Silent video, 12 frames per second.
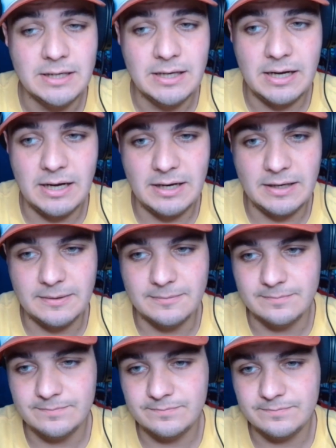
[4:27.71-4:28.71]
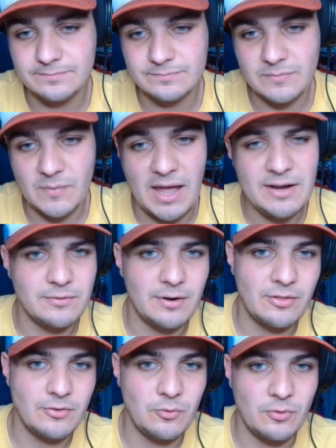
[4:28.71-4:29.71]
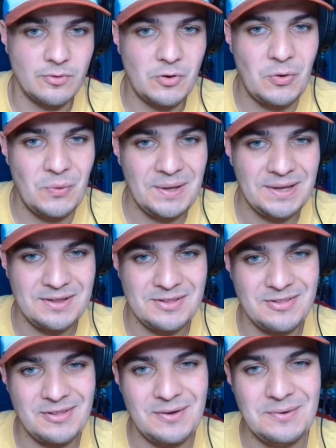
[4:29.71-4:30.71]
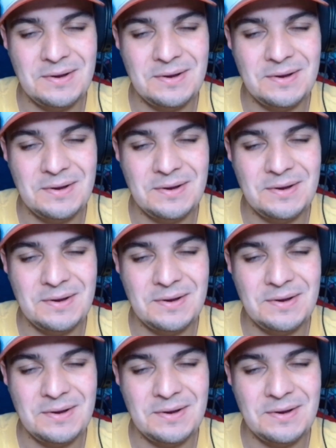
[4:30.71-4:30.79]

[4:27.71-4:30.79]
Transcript: I had to run to the store real quick, so